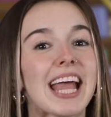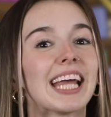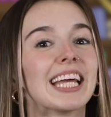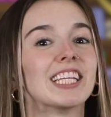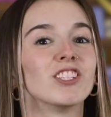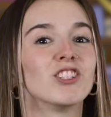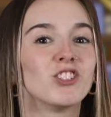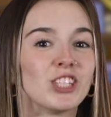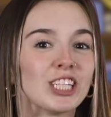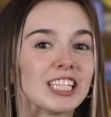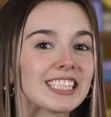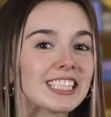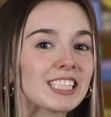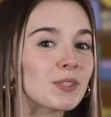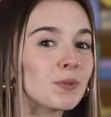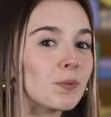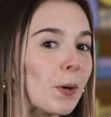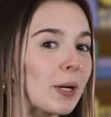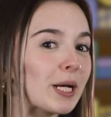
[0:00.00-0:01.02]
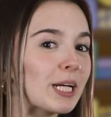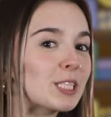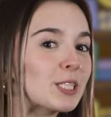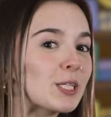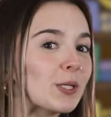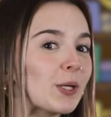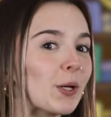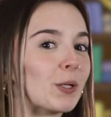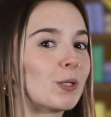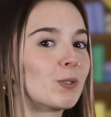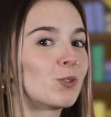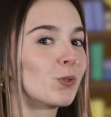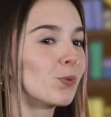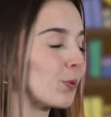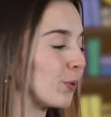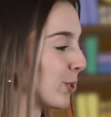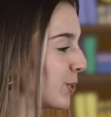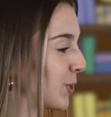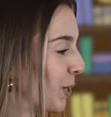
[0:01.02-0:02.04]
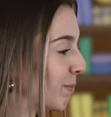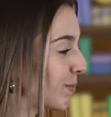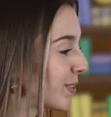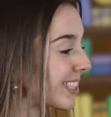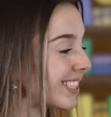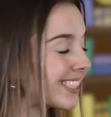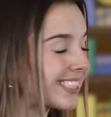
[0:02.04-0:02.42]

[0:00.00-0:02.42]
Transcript: and Jesus wanted to go to Jerusalem to